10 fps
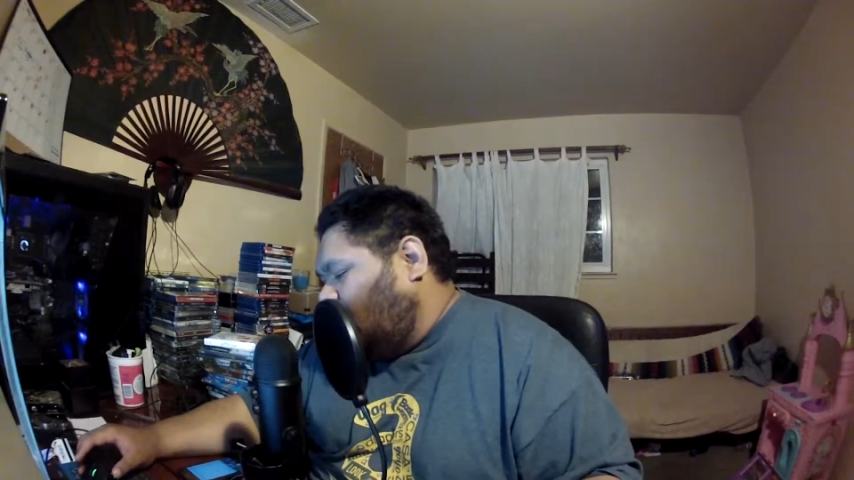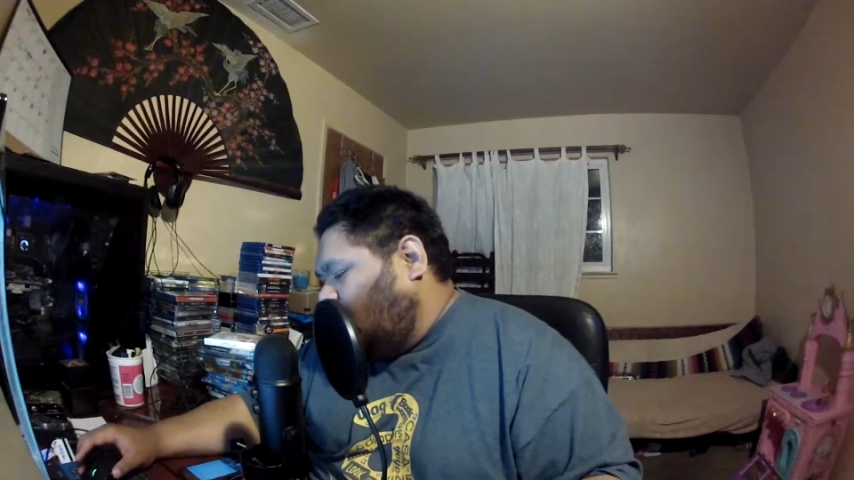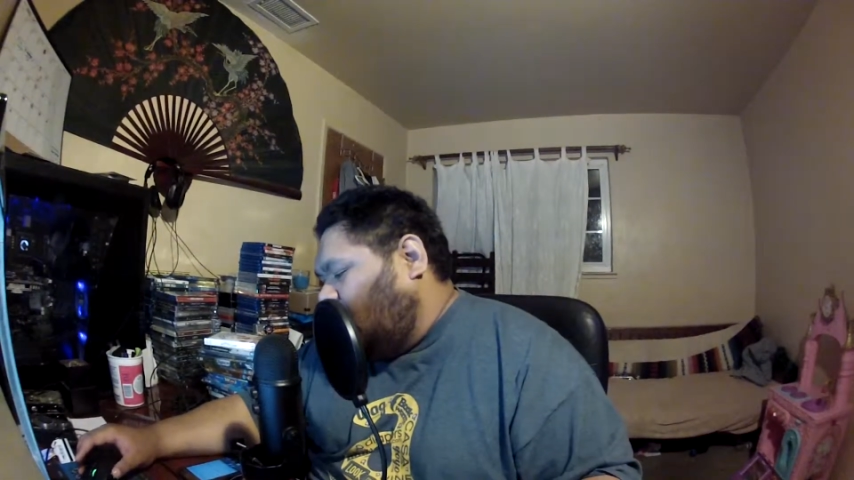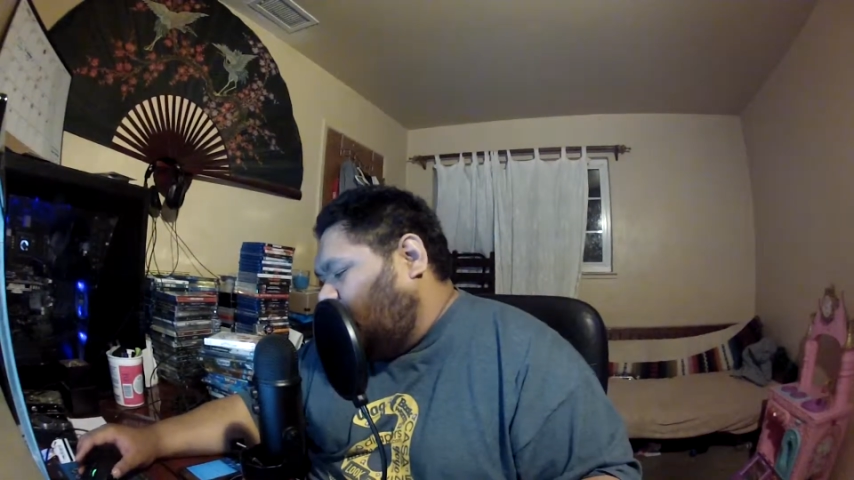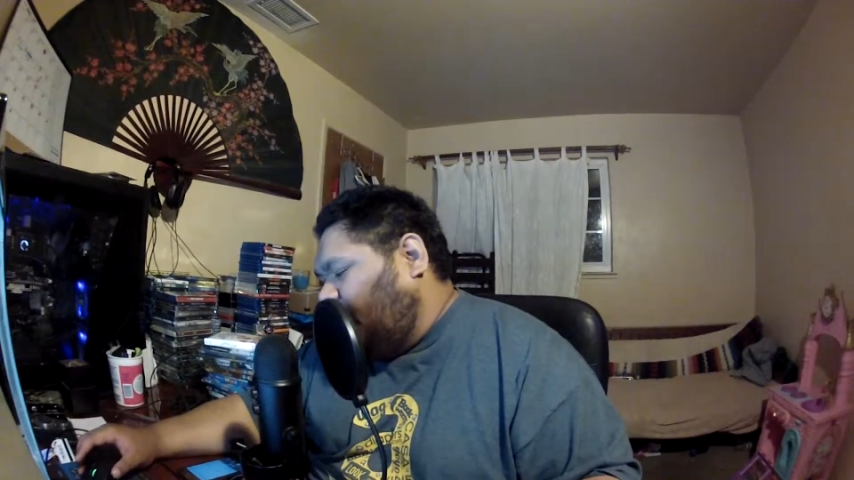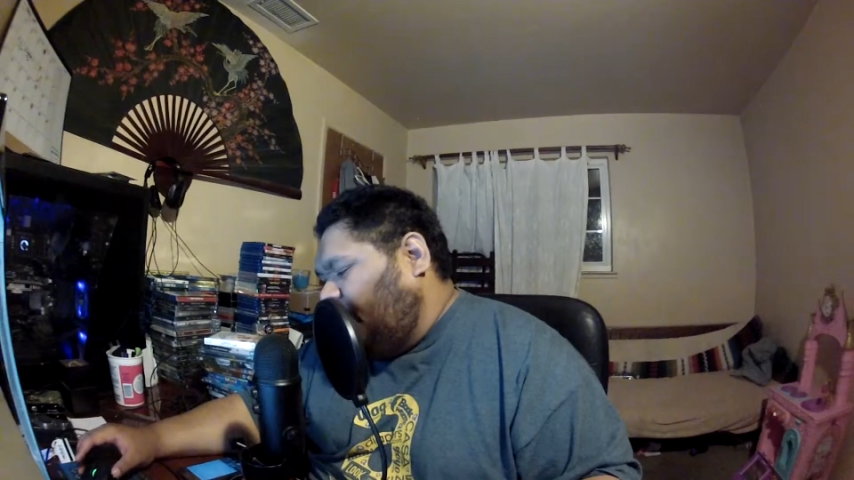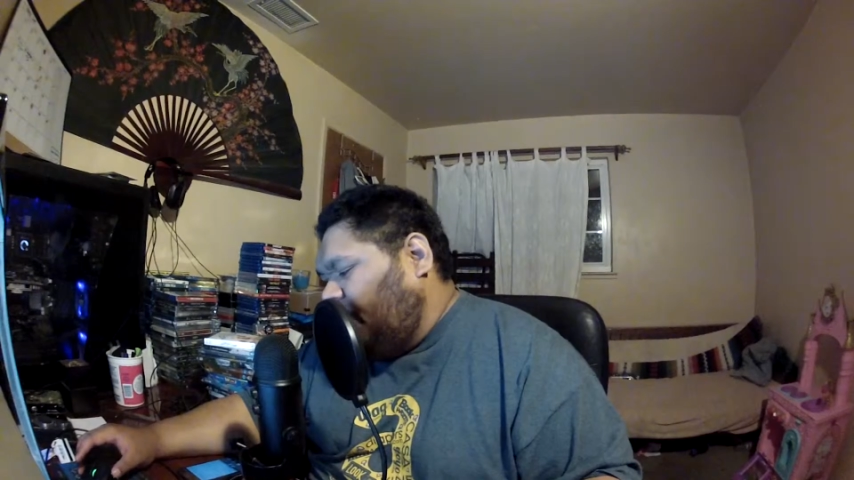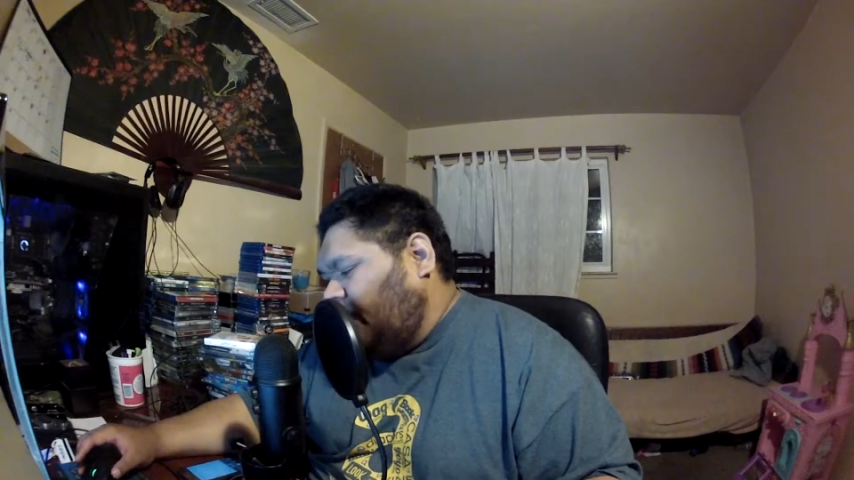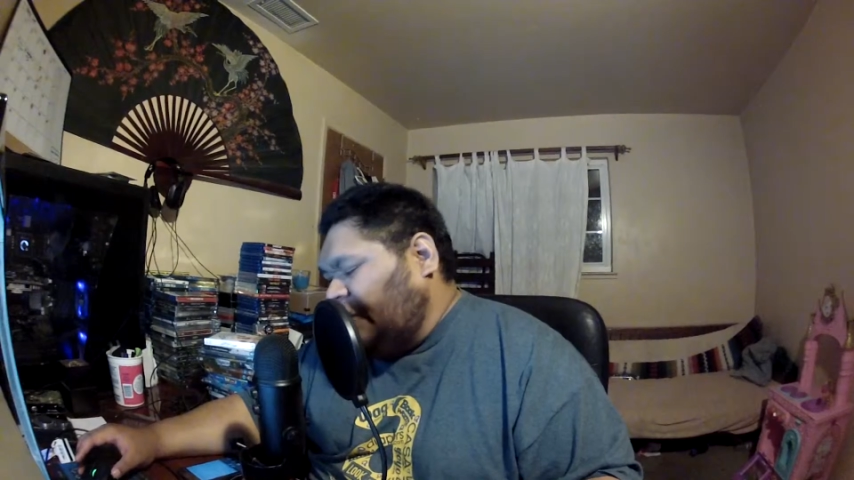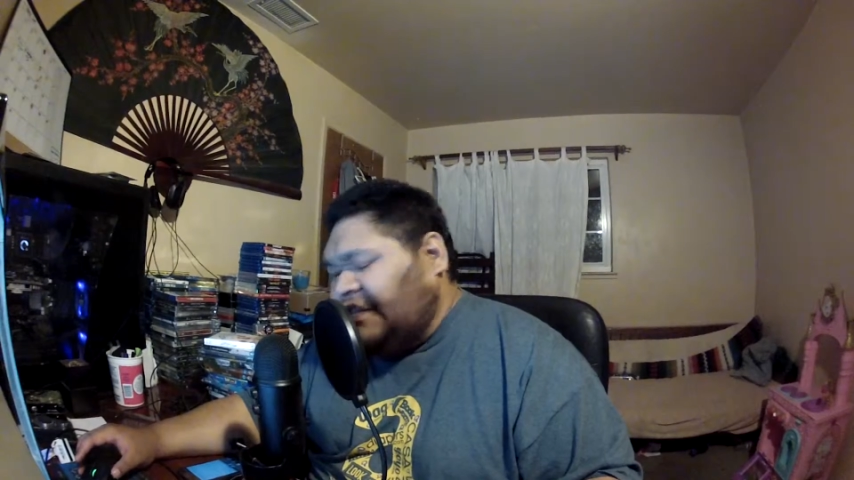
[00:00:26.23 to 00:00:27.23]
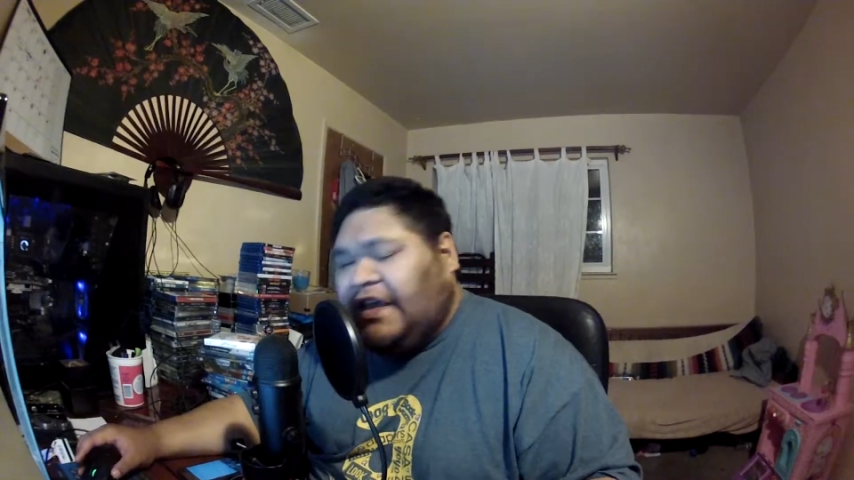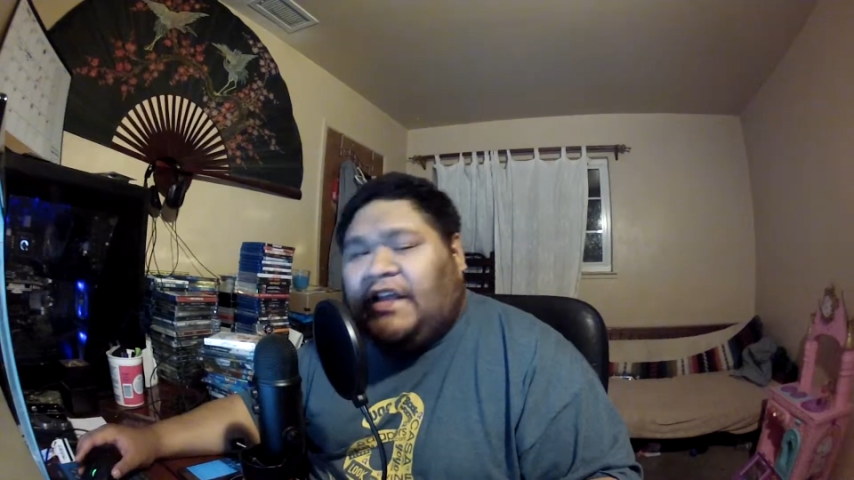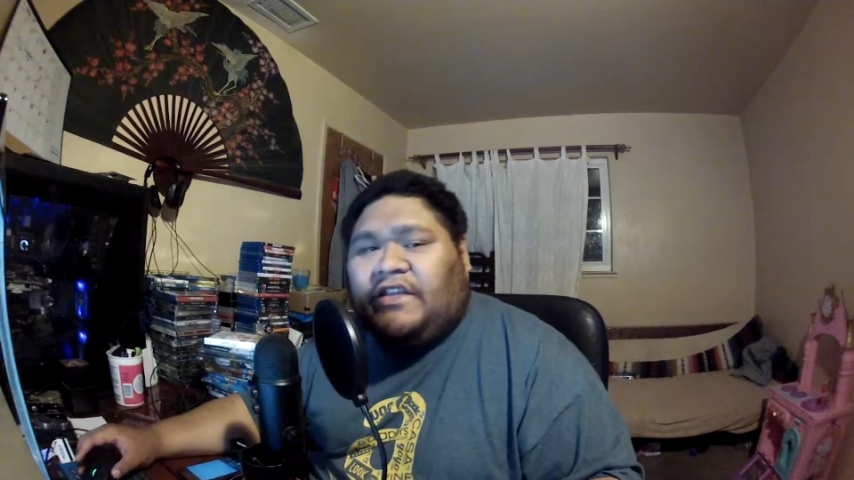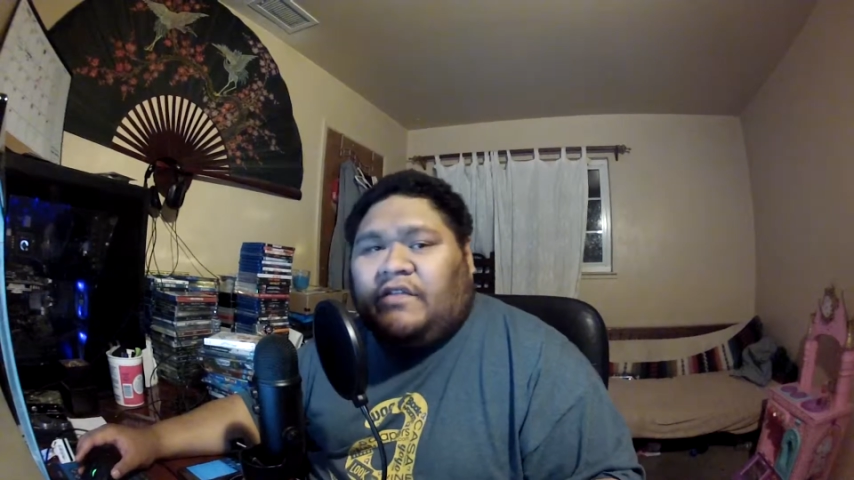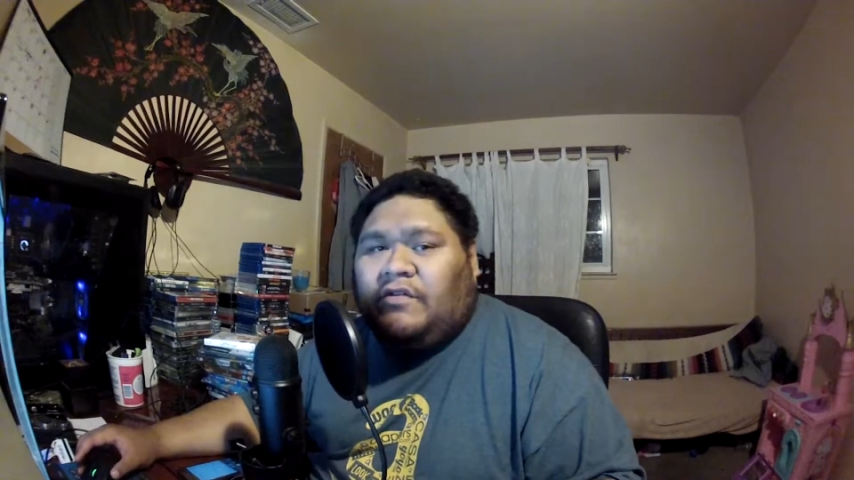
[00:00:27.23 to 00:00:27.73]
Um,
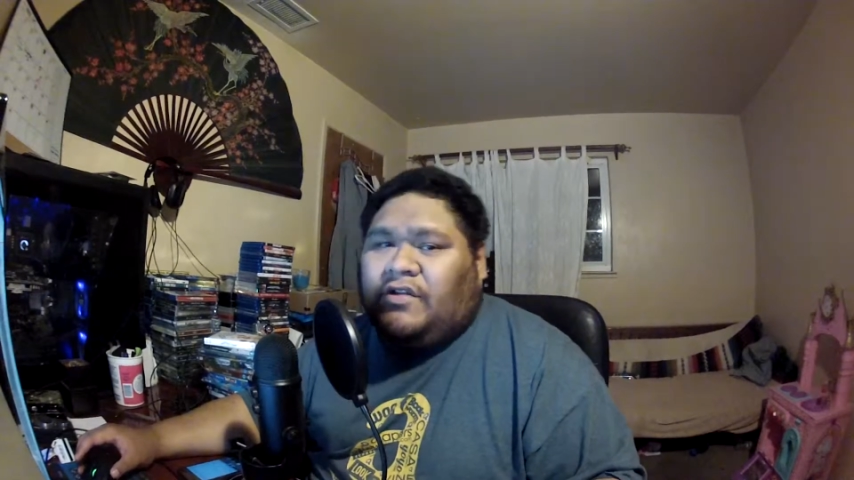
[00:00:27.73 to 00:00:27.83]
sadly,